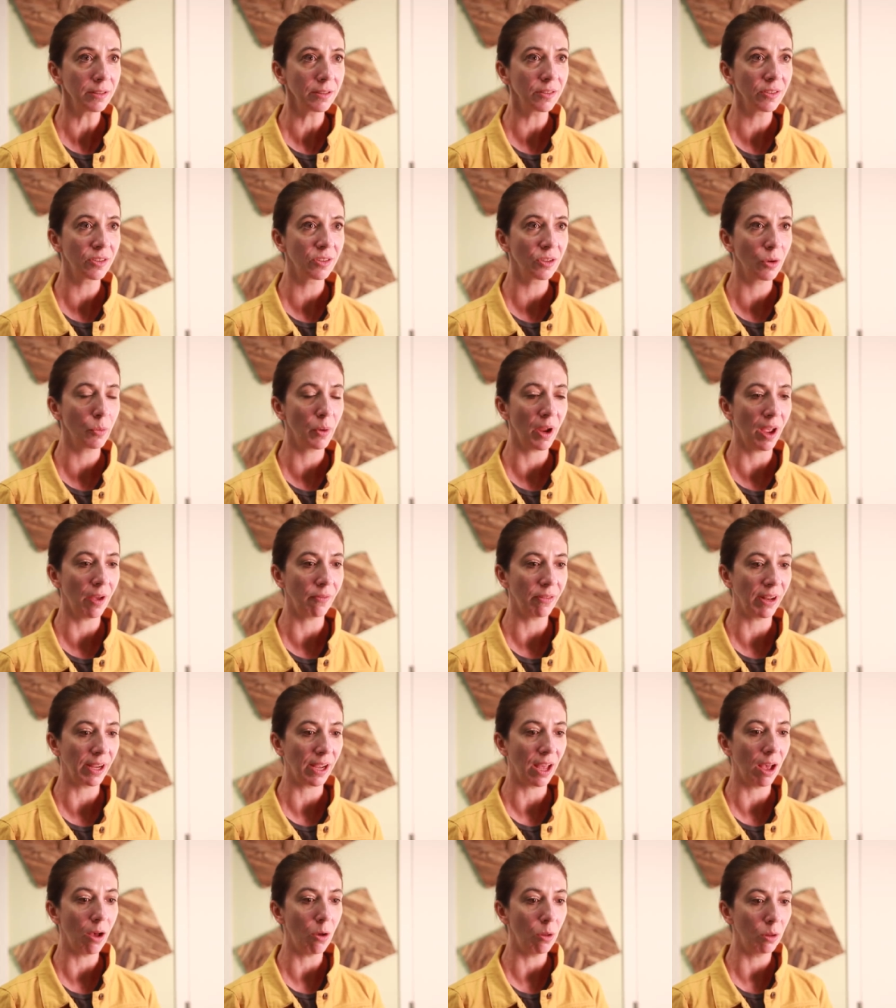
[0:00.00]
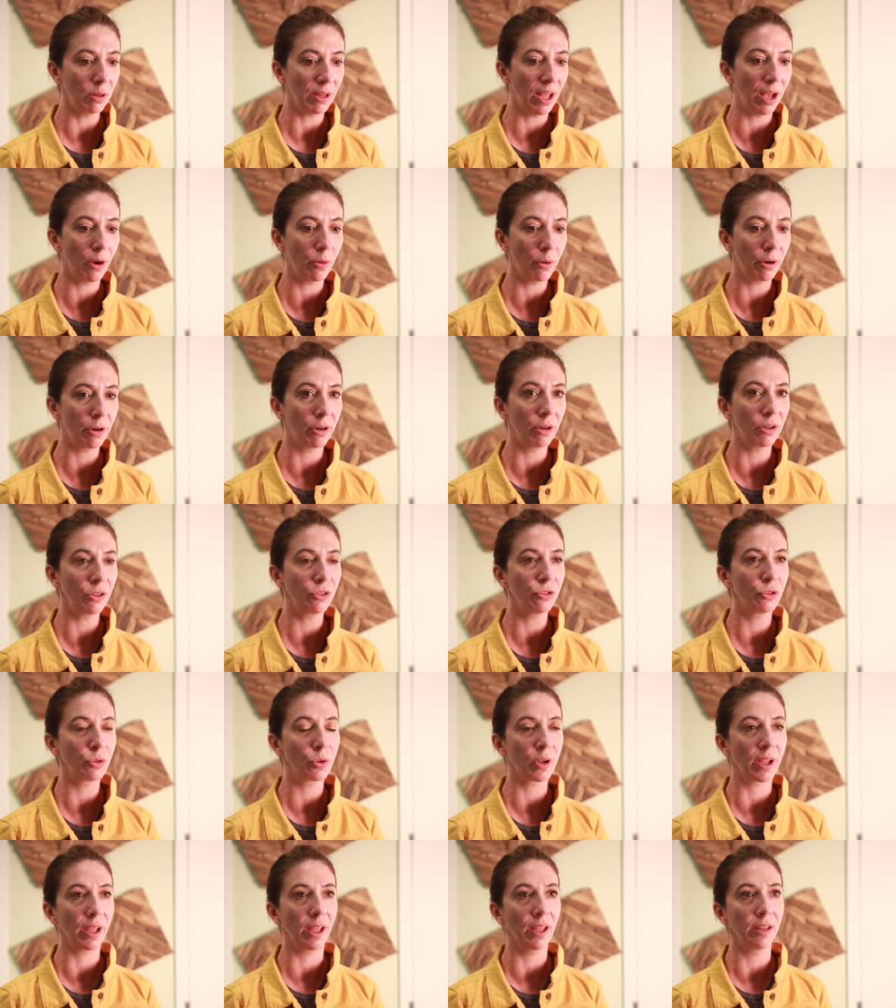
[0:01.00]
so we have like a whole hour
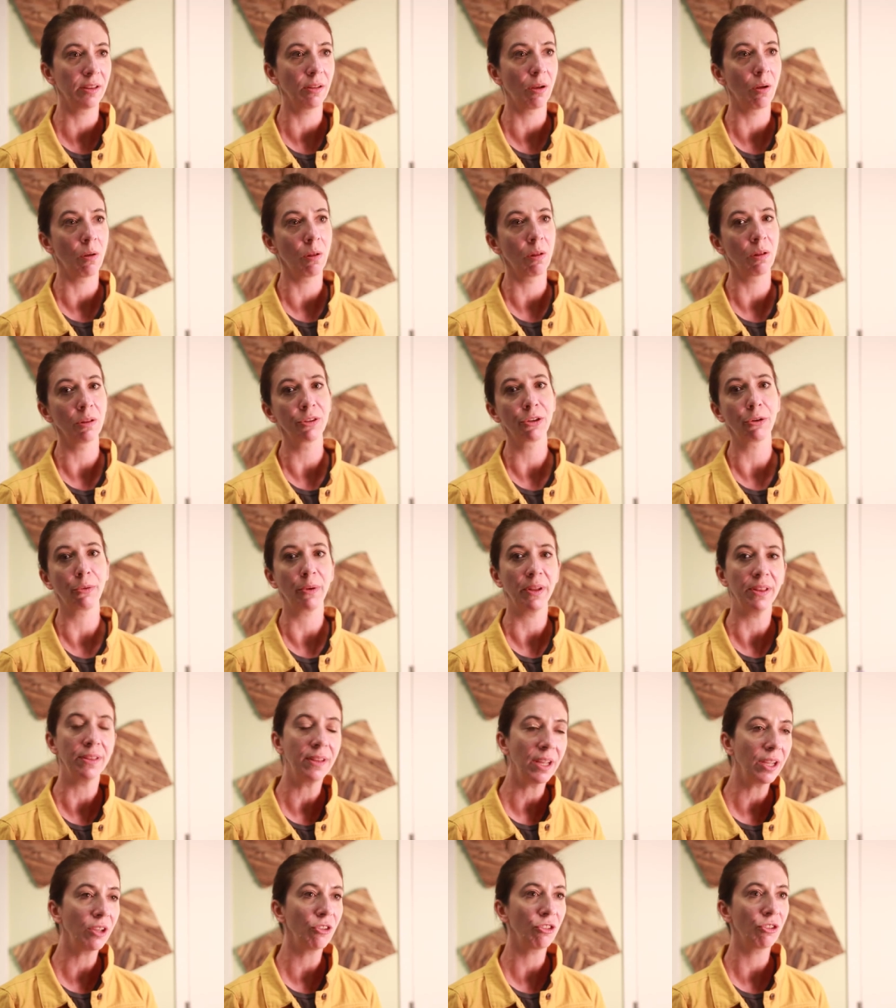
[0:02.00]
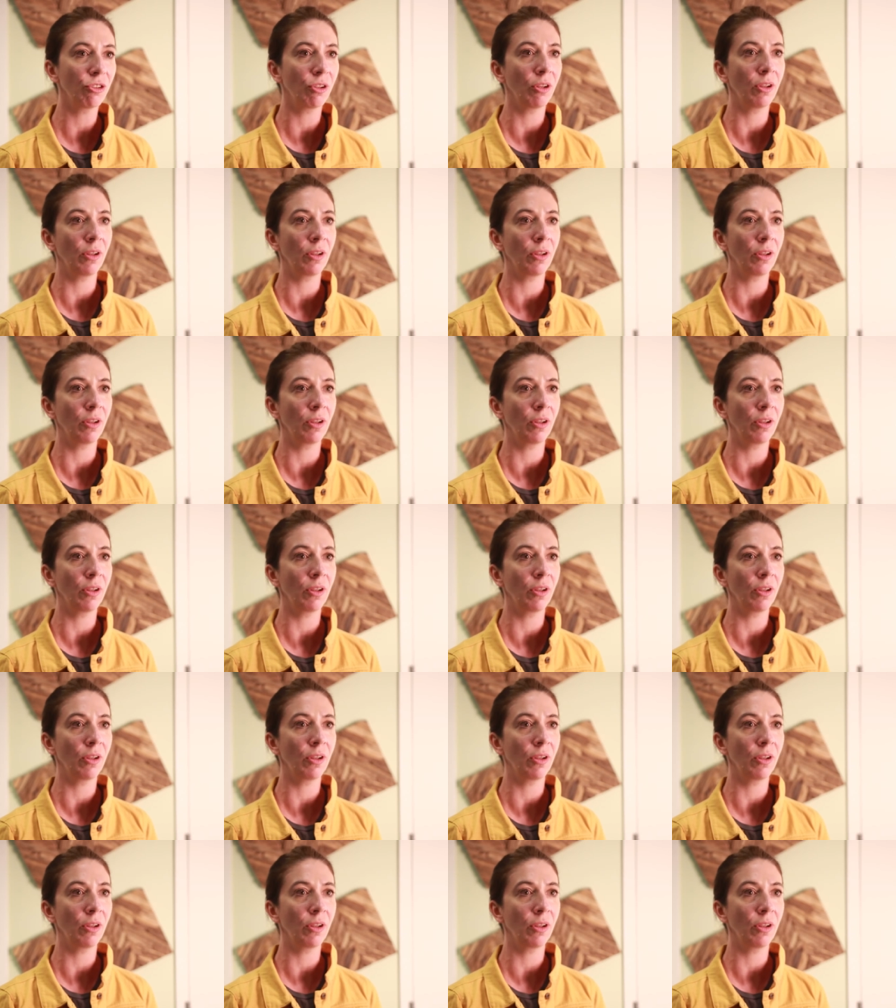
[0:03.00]
to get all the orientation